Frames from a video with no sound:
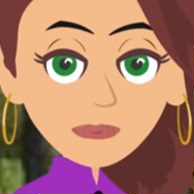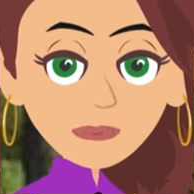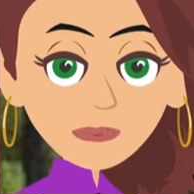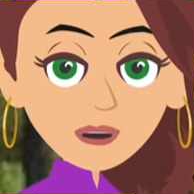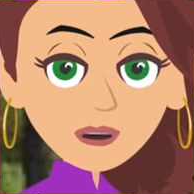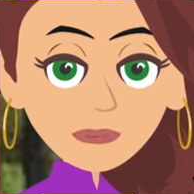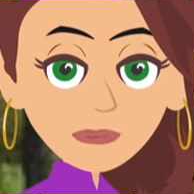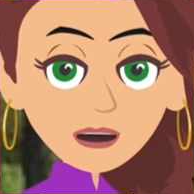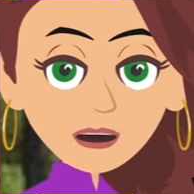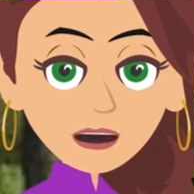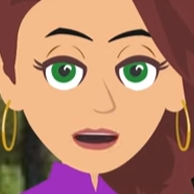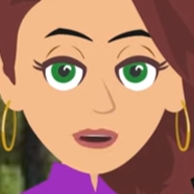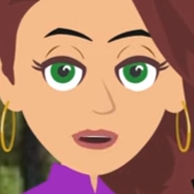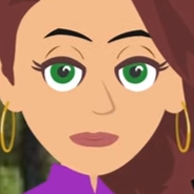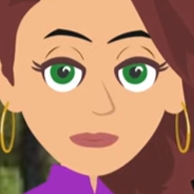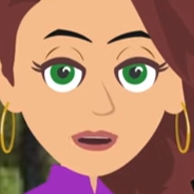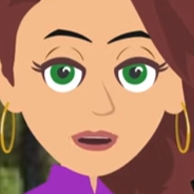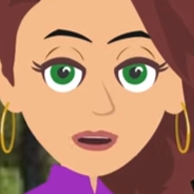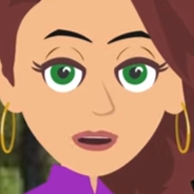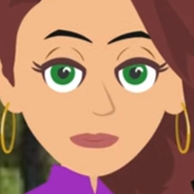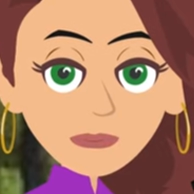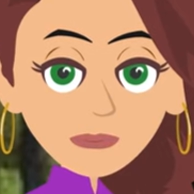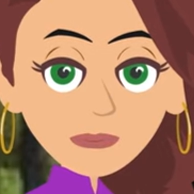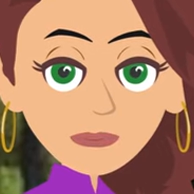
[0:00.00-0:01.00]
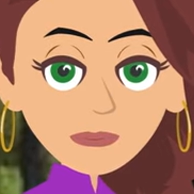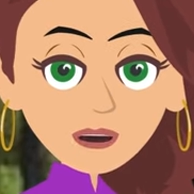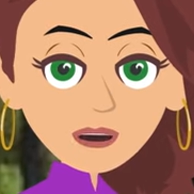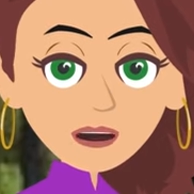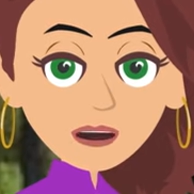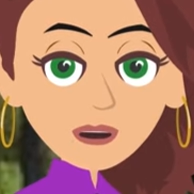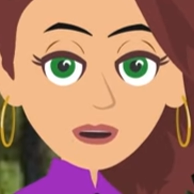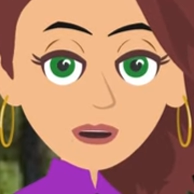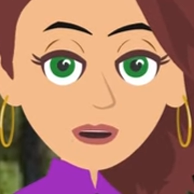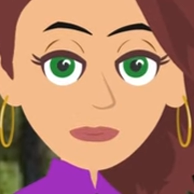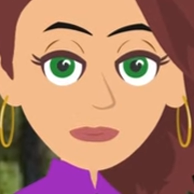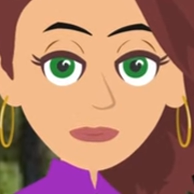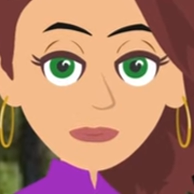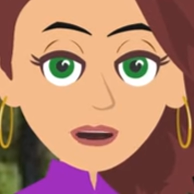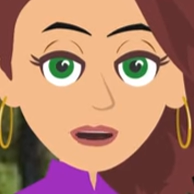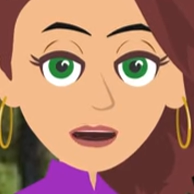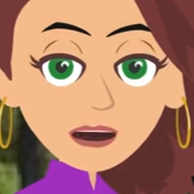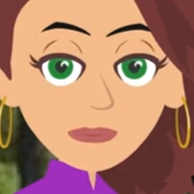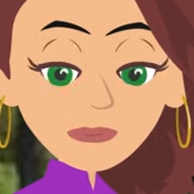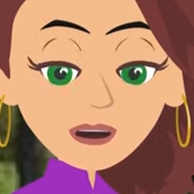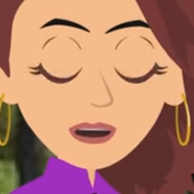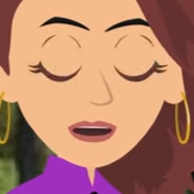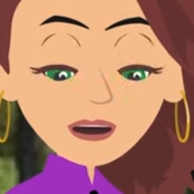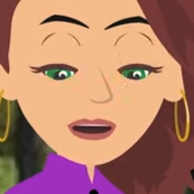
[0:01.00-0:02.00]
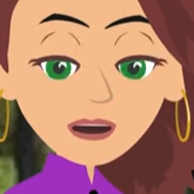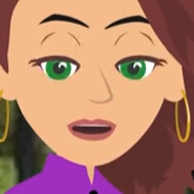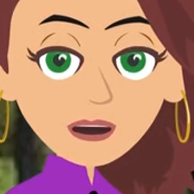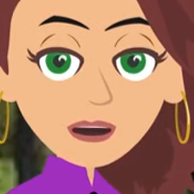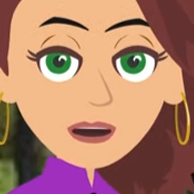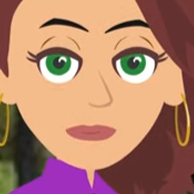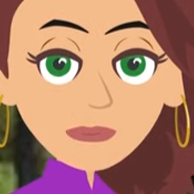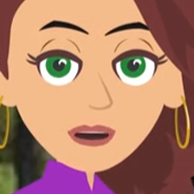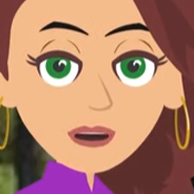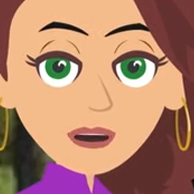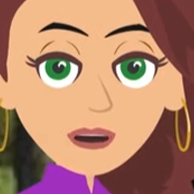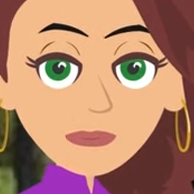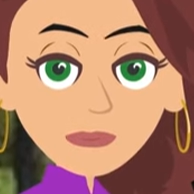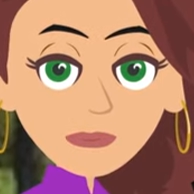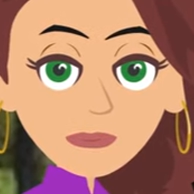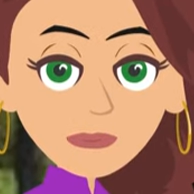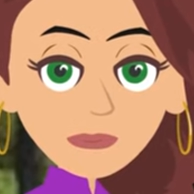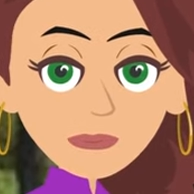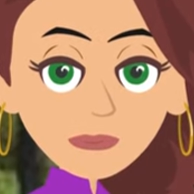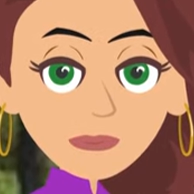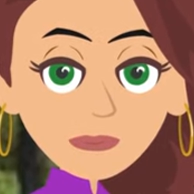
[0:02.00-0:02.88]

the dripping of a faucet or even counting your own breath.